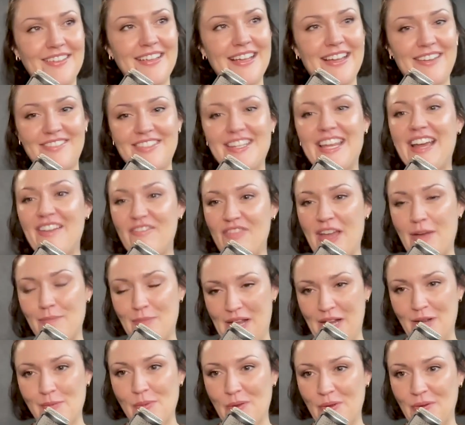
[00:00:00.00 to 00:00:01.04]
have to have that
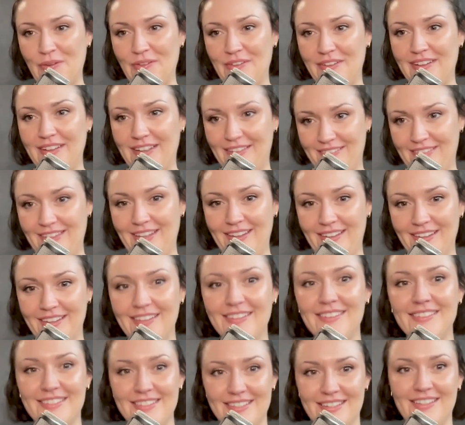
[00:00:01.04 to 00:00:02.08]
backbone, I think,
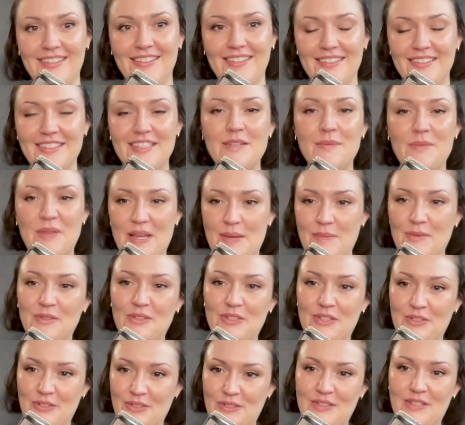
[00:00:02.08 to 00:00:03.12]
to be able
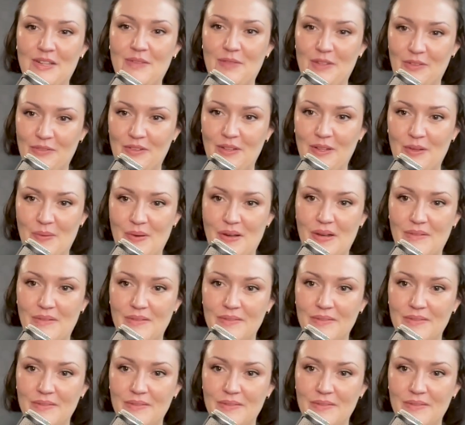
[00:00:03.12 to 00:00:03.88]
to do something really well.